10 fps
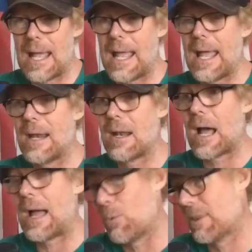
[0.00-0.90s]
And
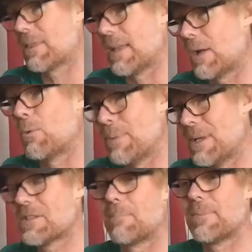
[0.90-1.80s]
I would think would be
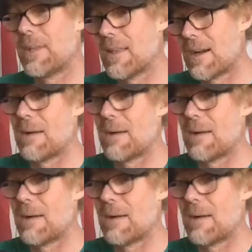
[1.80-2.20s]
something that an